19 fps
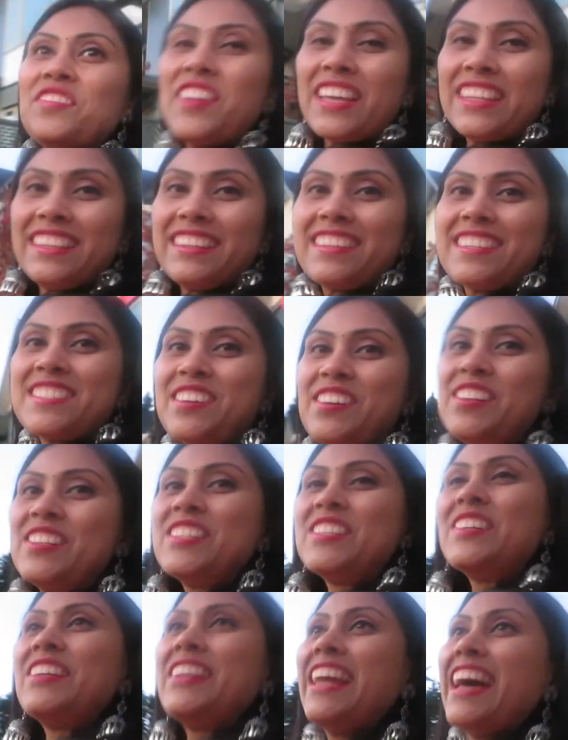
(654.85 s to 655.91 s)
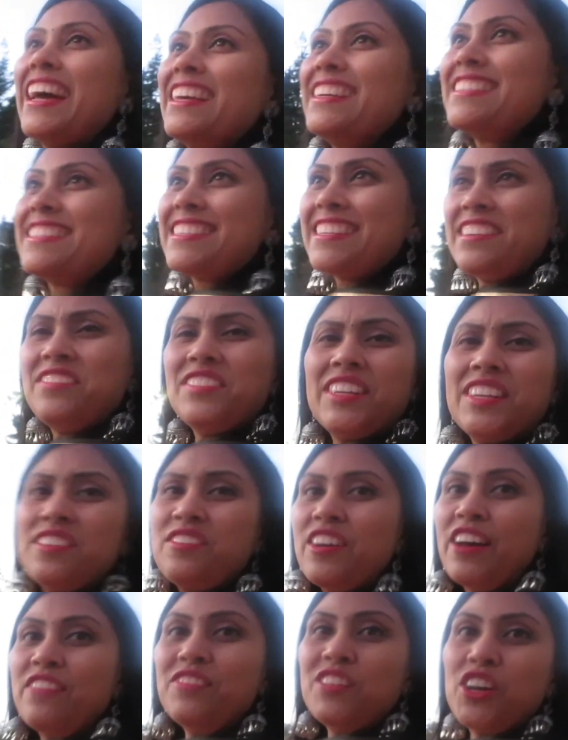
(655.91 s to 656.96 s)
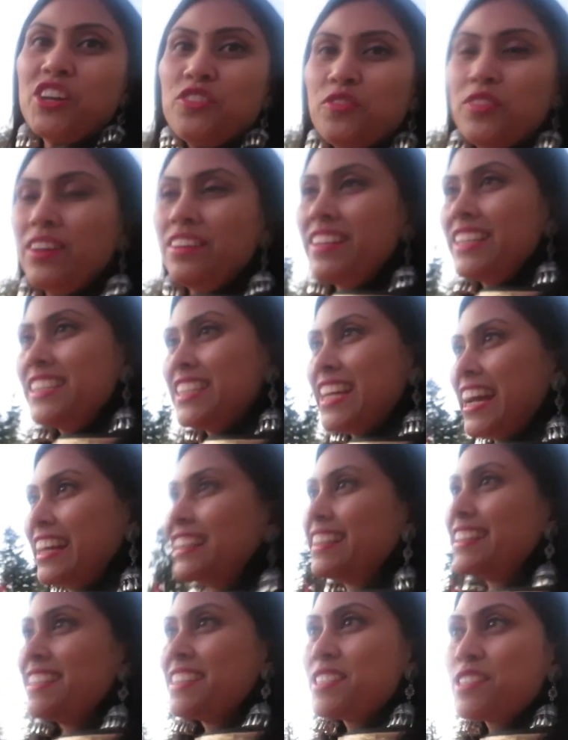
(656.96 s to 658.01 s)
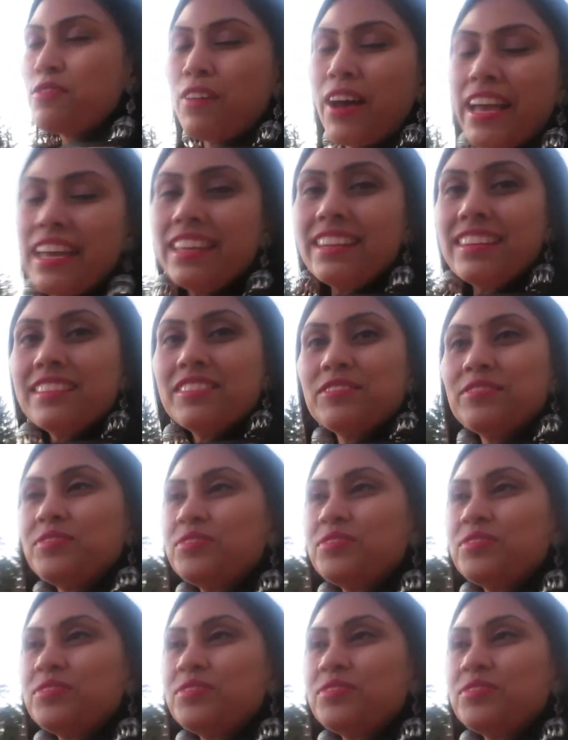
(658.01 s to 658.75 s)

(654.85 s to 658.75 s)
Weather is also nice. Even if I'm not wearing jacket, it's fine.